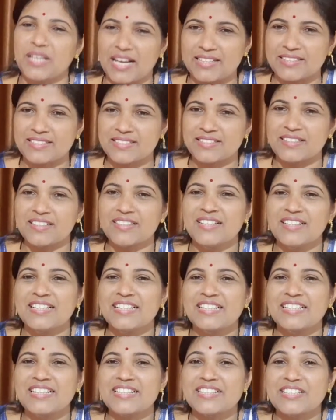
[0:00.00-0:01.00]
answer.
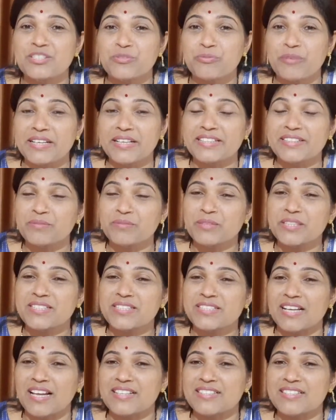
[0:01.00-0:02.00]
Let us wind up this
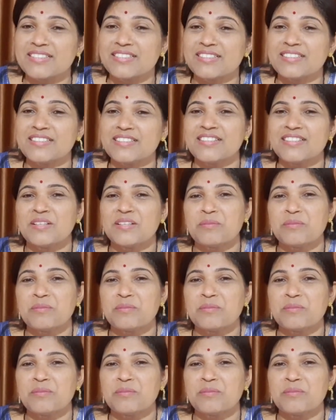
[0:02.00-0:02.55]
class here.